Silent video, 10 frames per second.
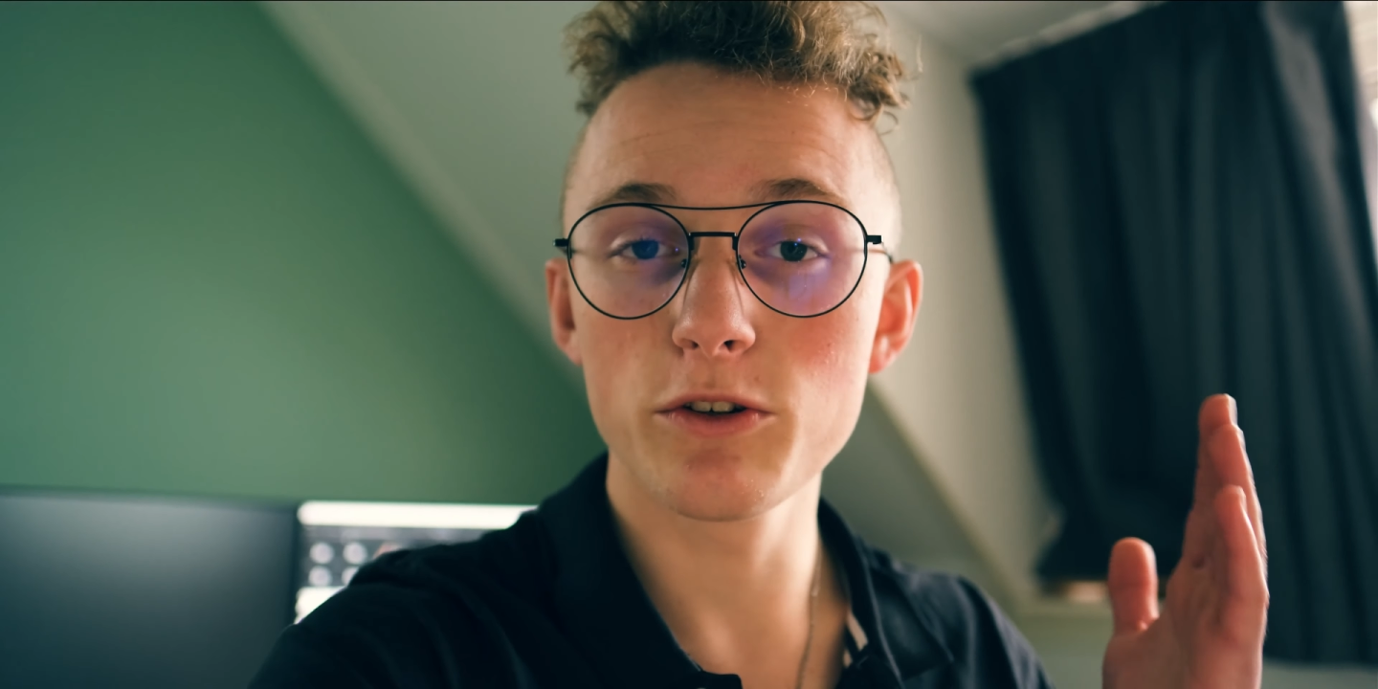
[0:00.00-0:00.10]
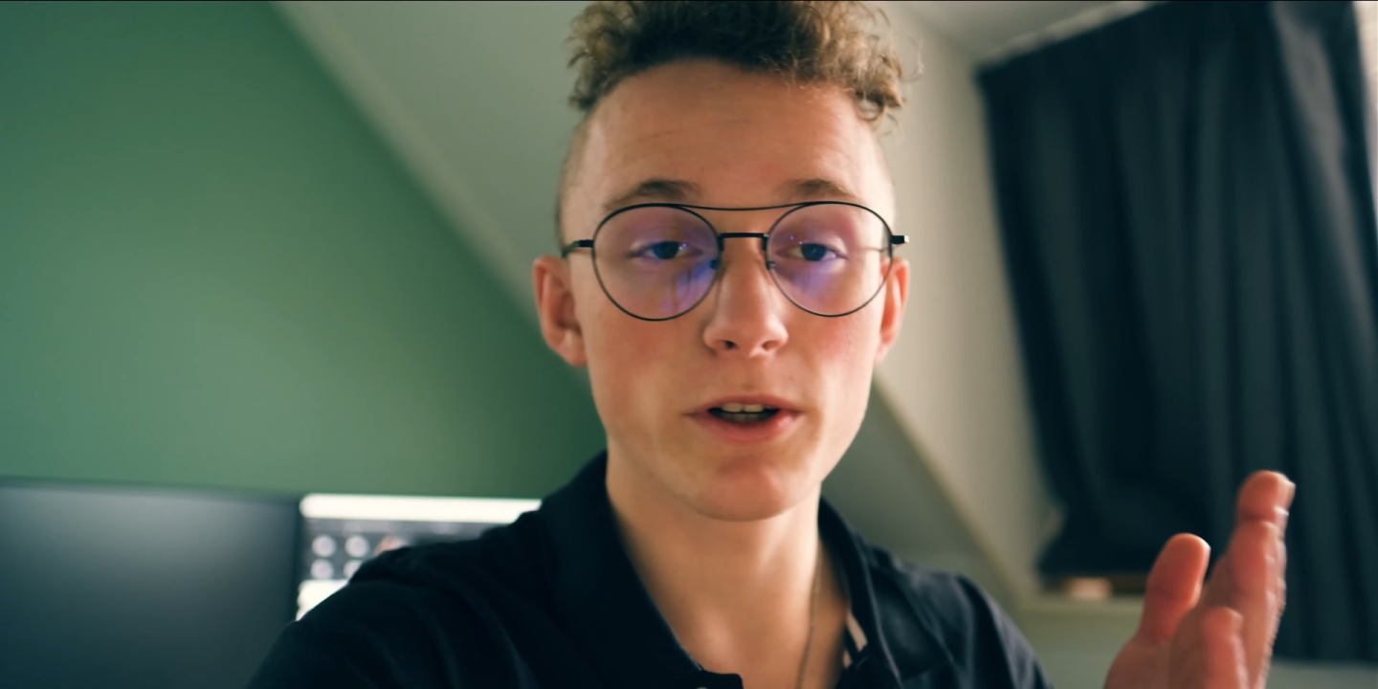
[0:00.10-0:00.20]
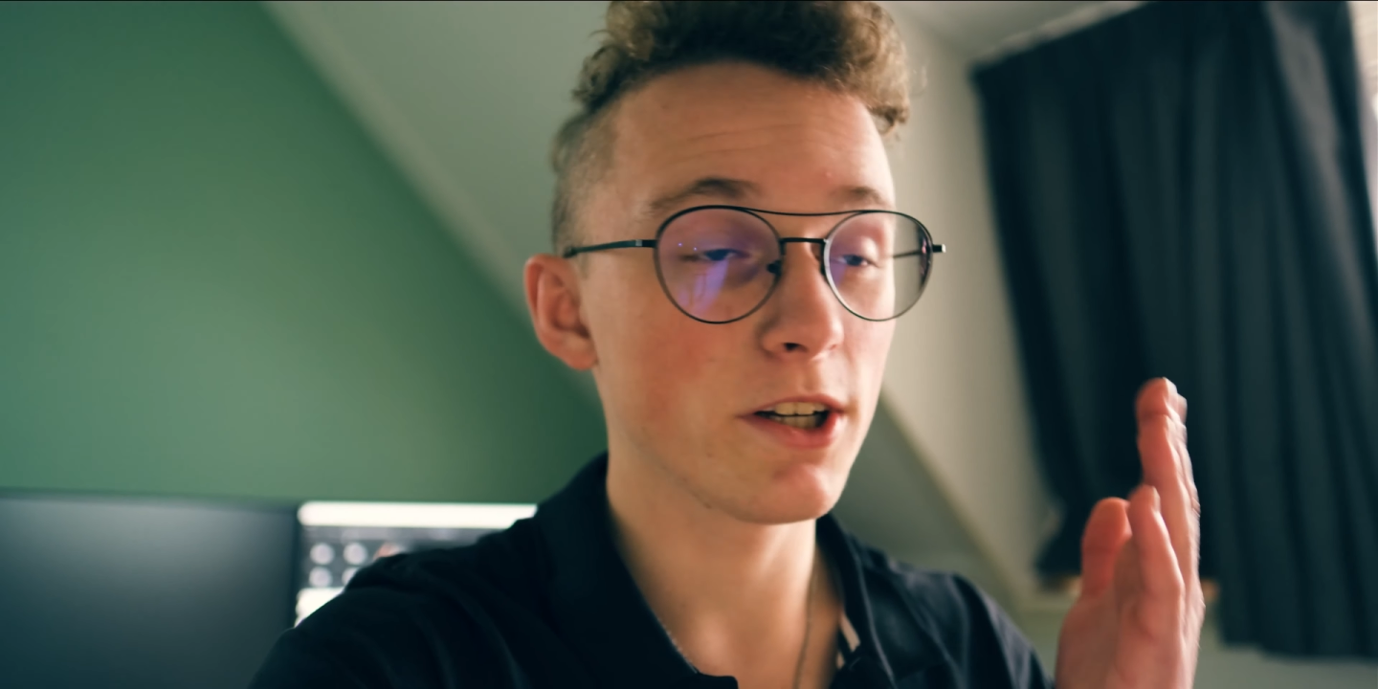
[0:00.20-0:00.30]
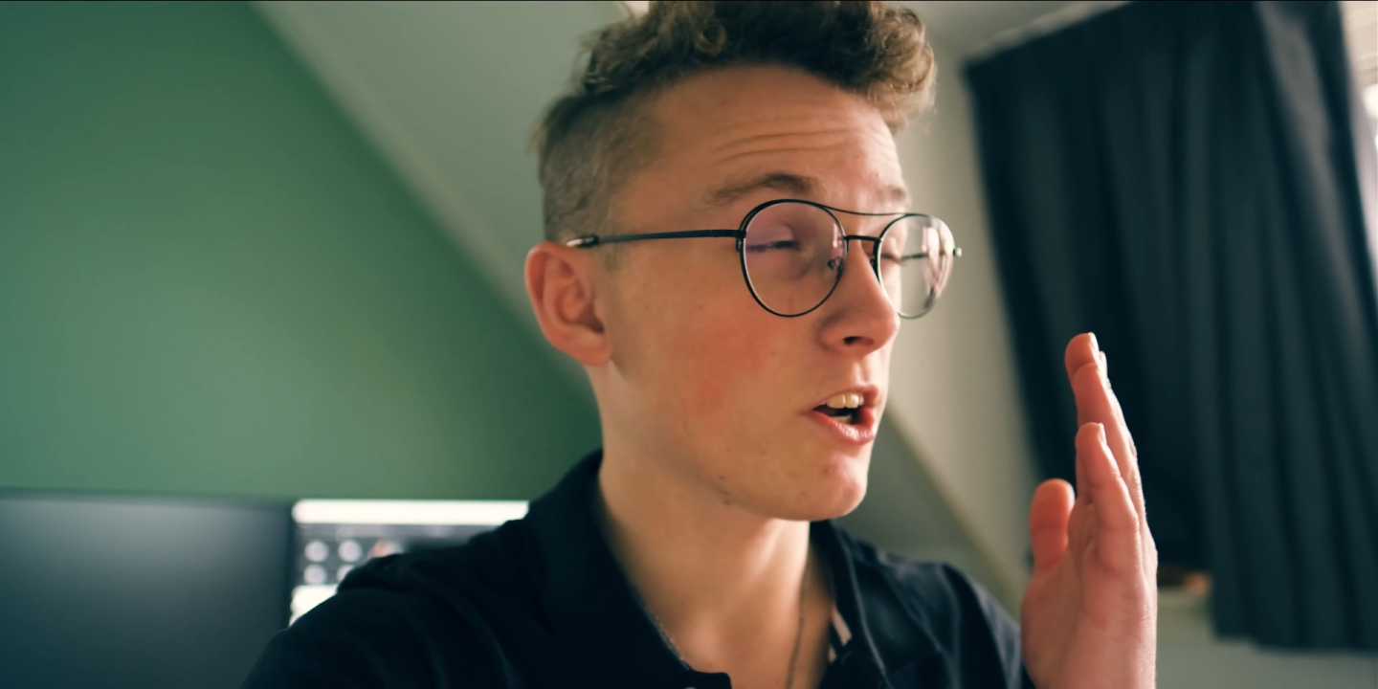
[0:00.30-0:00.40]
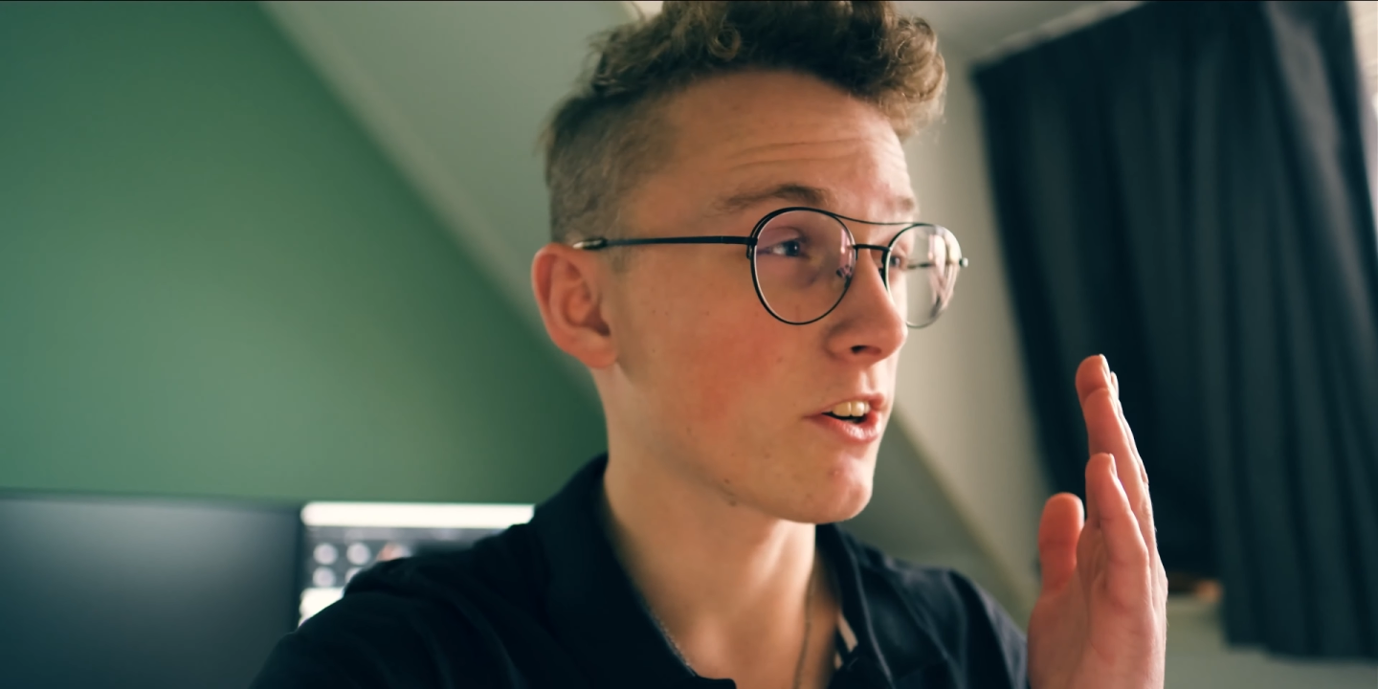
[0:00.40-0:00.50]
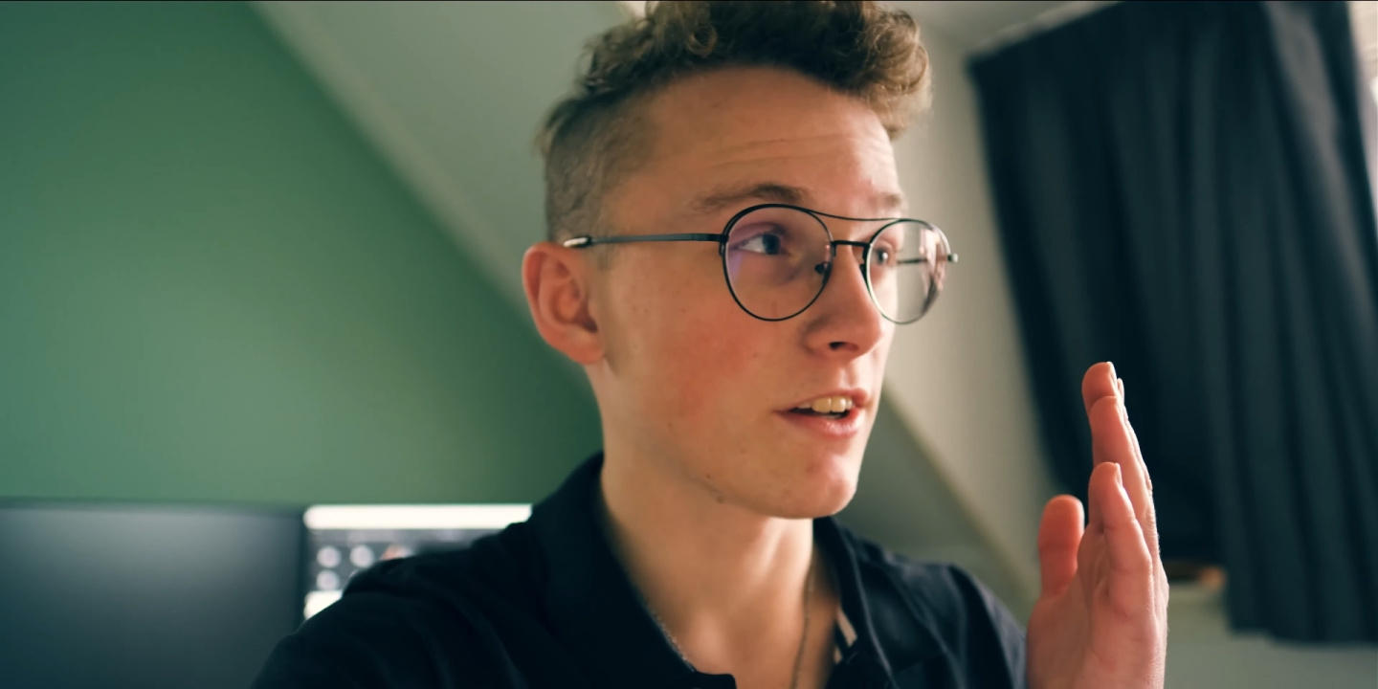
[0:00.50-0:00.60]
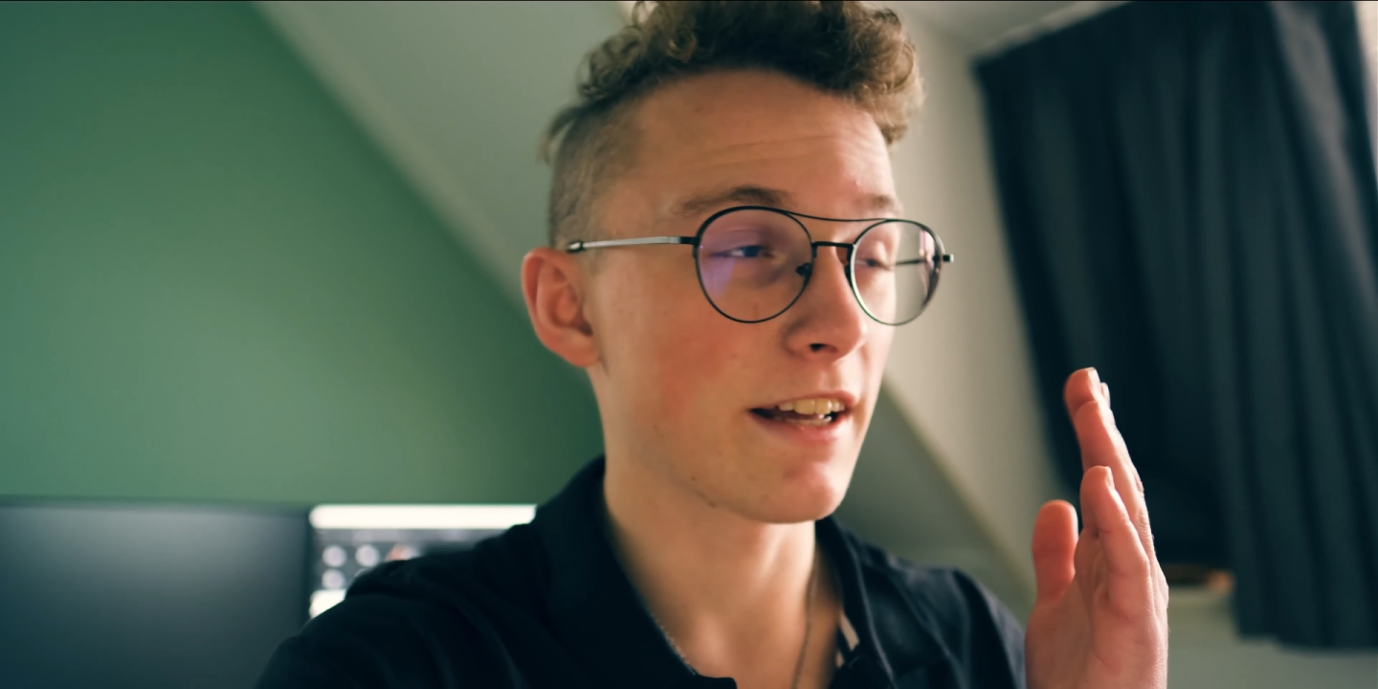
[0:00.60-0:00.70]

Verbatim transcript: looking gun